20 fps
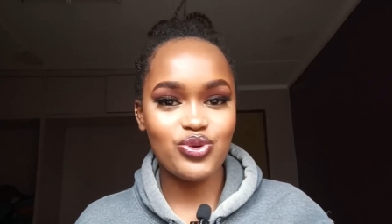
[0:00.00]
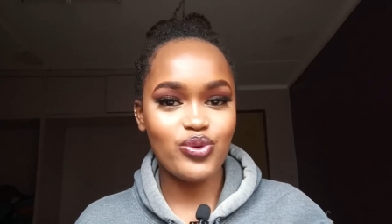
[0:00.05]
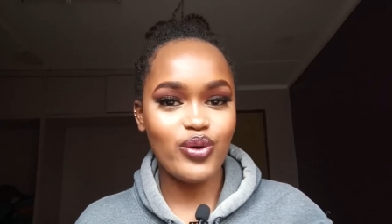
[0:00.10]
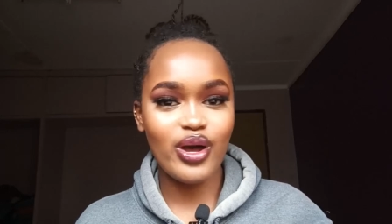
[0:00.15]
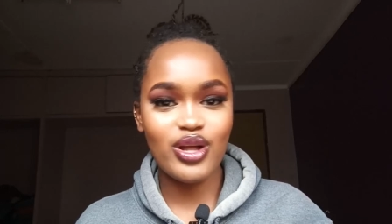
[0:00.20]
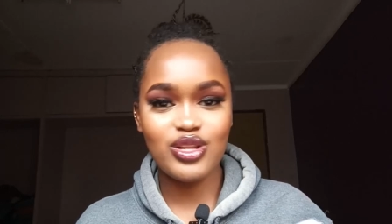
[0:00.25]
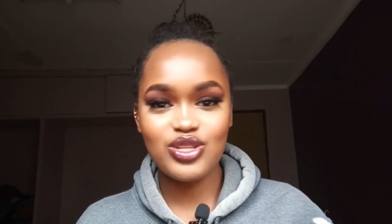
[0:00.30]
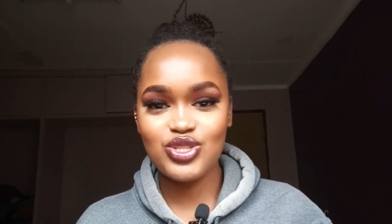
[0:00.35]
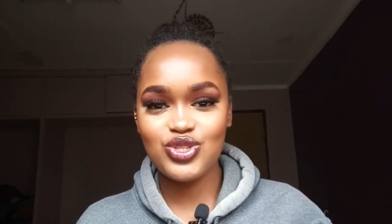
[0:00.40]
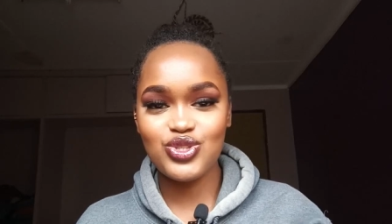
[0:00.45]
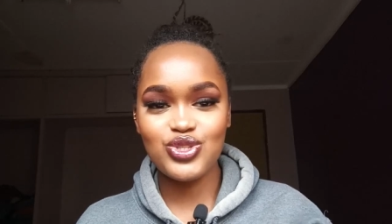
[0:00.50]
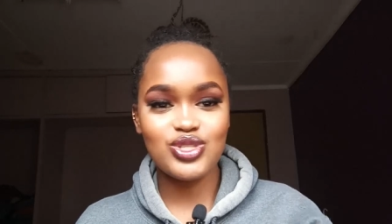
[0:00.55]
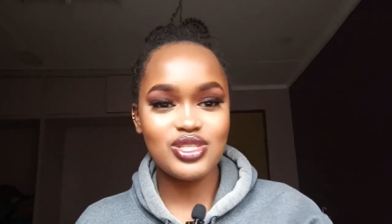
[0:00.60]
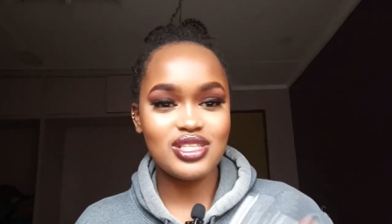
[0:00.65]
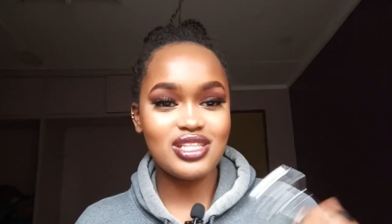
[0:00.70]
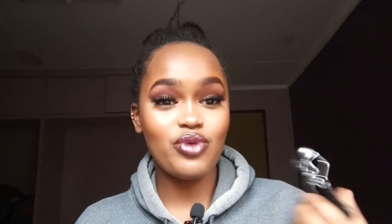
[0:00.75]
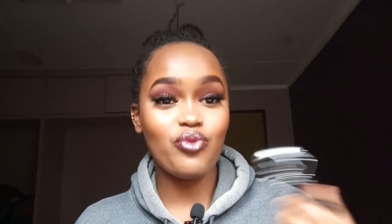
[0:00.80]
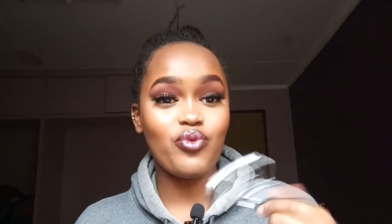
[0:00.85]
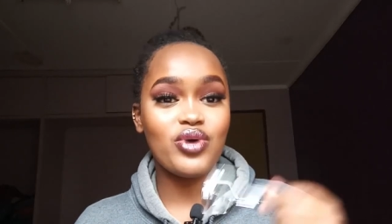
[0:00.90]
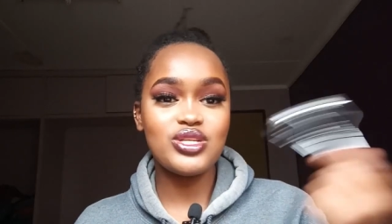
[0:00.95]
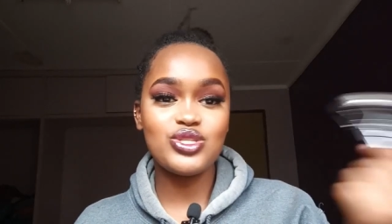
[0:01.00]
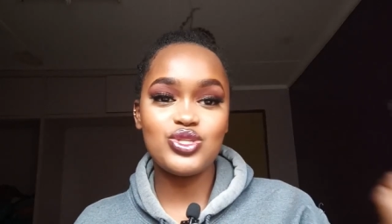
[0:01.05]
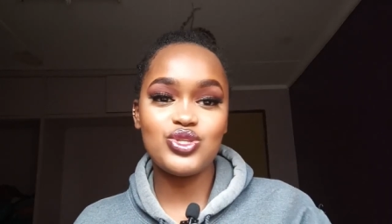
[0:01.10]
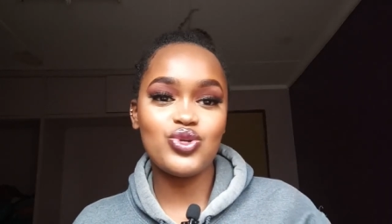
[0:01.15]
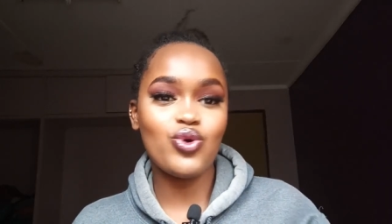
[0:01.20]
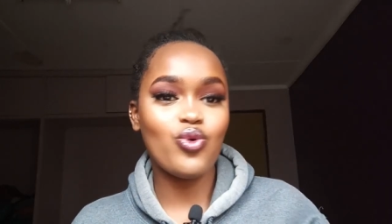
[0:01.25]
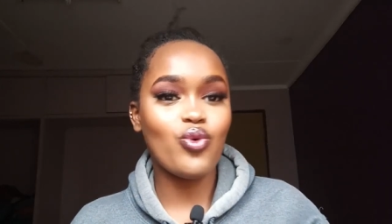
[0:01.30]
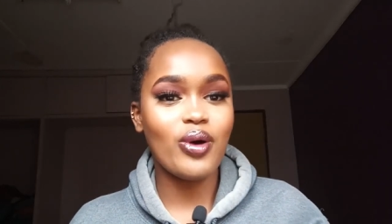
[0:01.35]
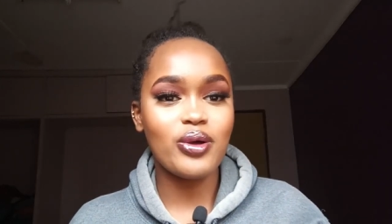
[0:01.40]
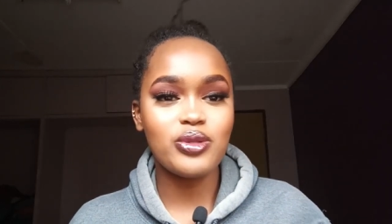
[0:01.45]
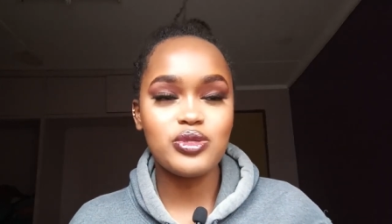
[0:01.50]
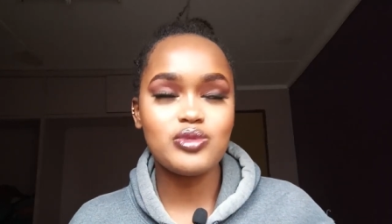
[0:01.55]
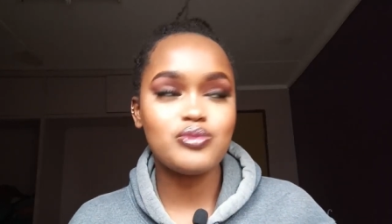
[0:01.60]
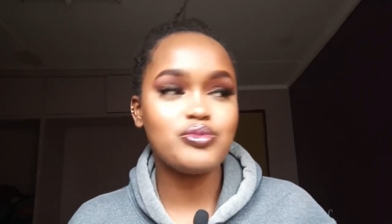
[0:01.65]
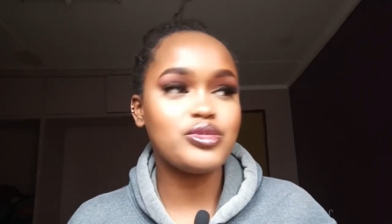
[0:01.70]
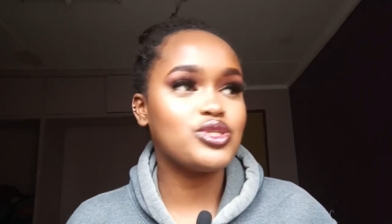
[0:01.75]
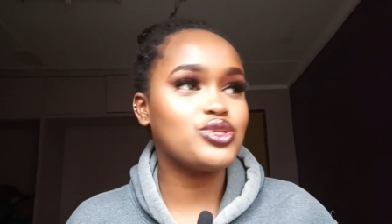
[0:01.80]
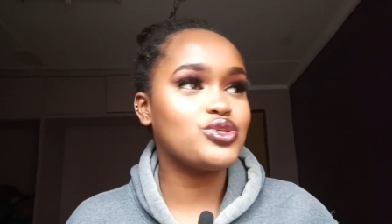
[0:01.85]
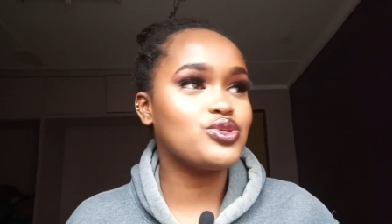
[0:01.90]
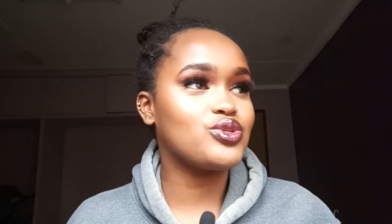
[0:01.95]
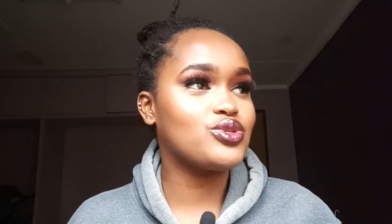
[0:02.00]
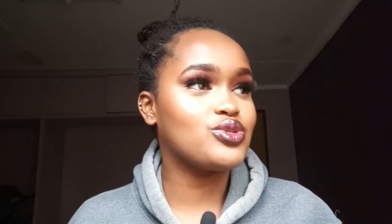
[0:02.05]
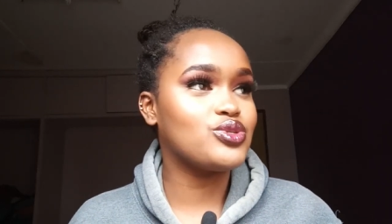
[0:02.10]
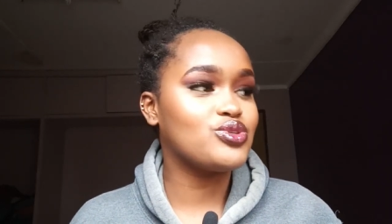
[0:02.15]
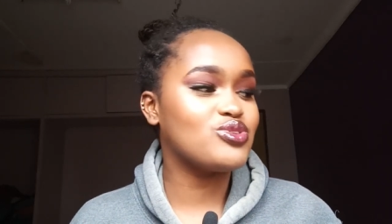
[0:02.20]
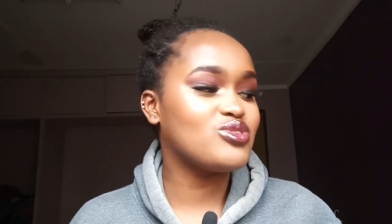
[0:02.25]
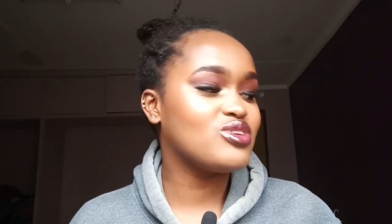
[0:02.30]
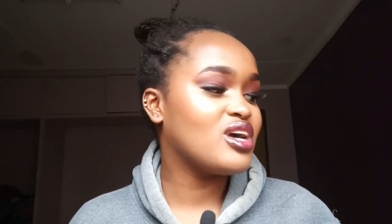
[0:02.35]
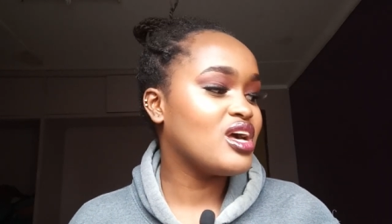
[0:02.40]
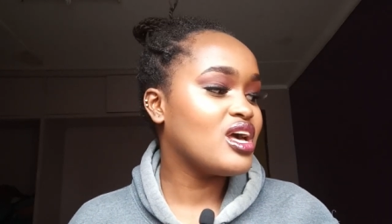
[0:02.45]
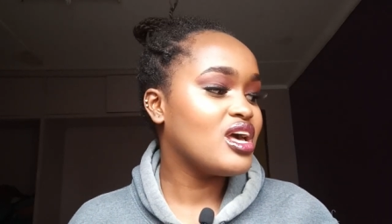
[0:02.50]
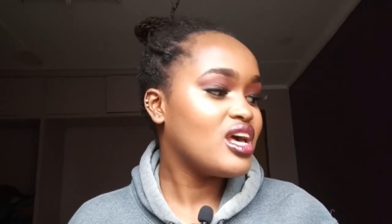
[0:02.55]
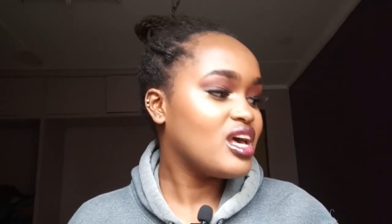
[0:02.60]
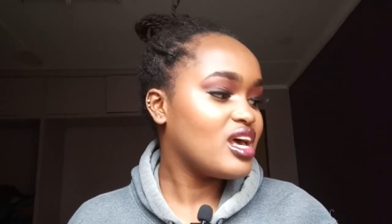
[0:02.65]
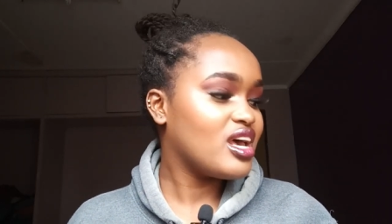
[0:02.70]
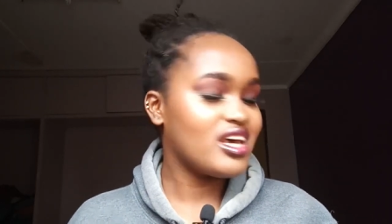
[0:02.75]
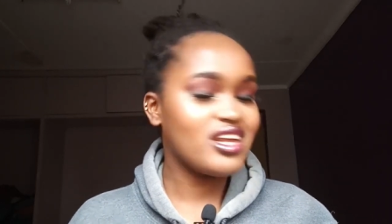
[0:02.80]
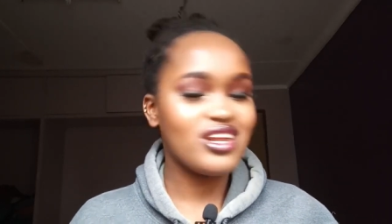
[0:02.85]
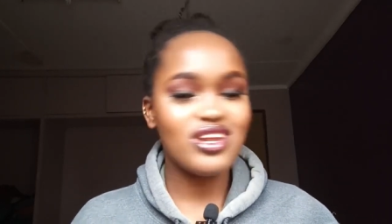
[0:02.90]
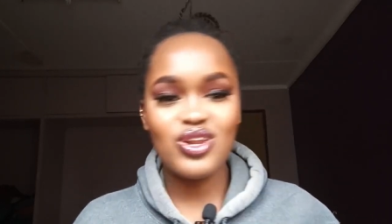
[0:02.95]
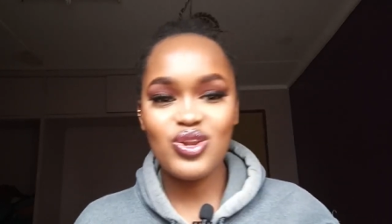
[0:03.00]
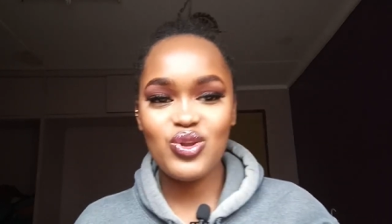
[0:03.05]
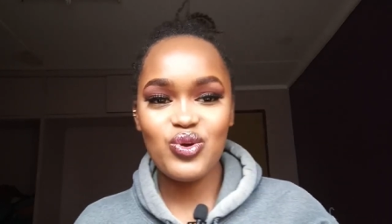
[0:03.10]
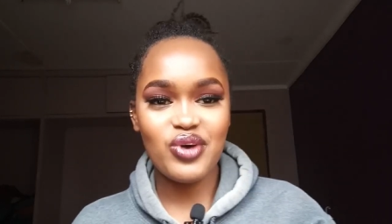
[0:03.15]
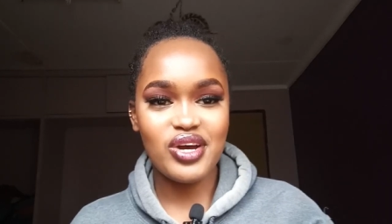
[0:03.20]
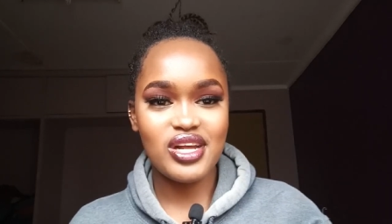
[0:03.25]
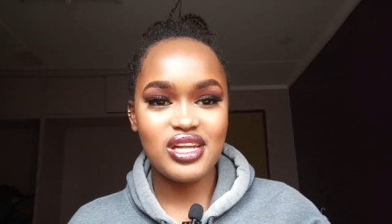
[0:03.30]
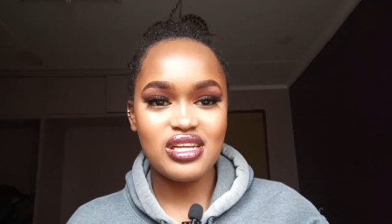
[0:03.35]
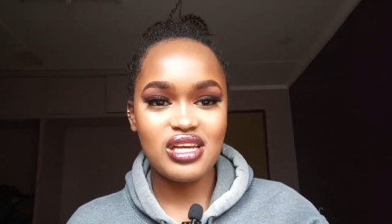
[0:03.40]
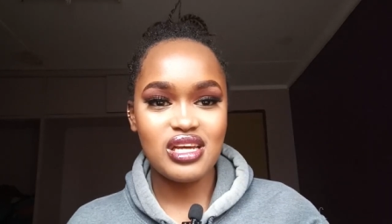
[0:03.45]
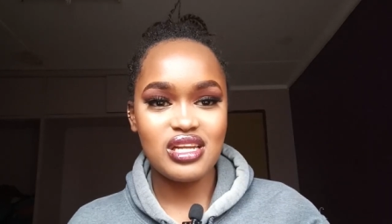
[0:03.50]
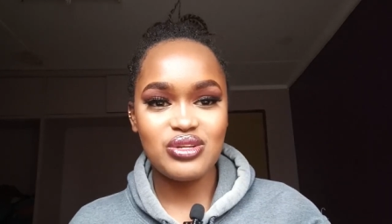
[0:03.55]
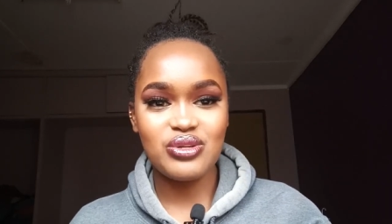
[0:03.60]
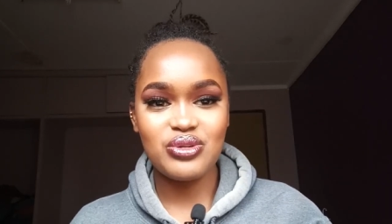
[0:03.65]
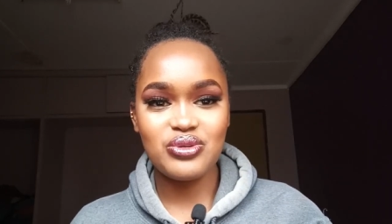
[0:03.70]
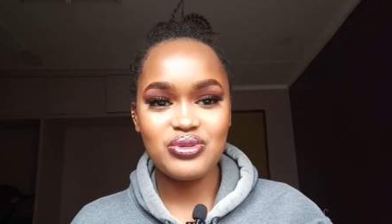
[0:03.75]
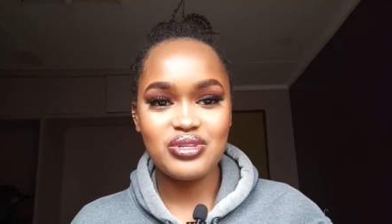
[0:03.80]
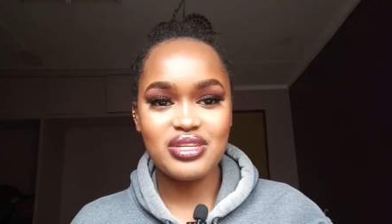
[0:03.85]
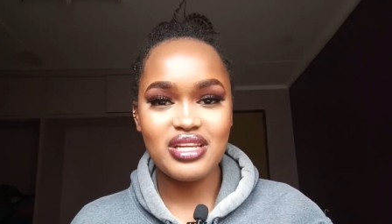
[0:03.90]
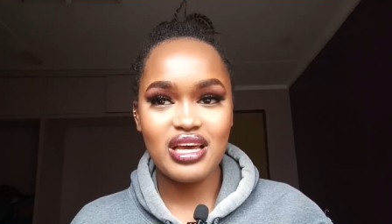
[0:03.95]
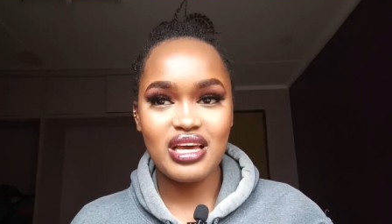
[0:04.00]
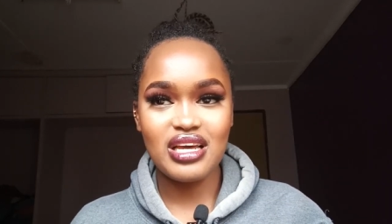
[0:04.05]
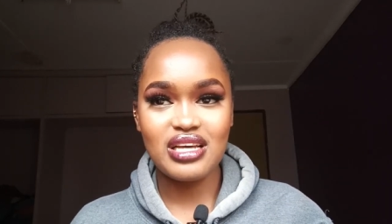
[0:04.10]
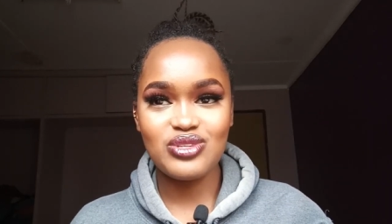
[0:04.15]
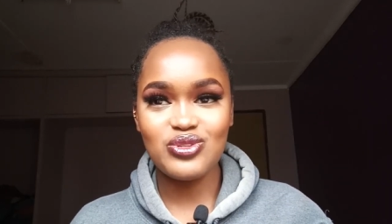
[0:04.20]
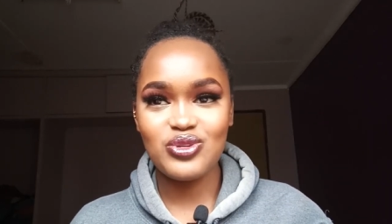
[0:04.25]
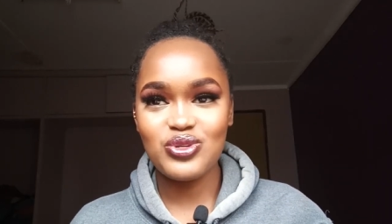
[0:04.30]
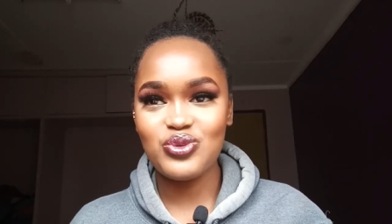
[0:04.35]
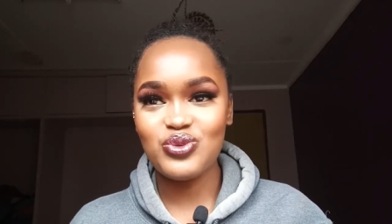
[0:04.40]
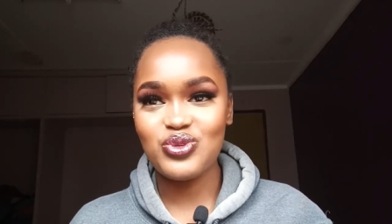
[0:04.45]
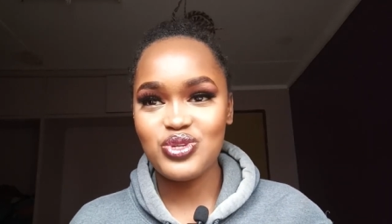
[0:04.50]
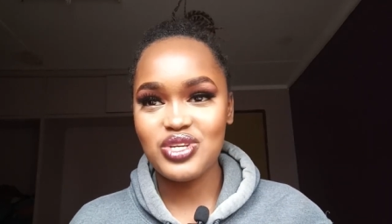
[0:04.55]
the ones you don't want me to do, and I don't know what to do next.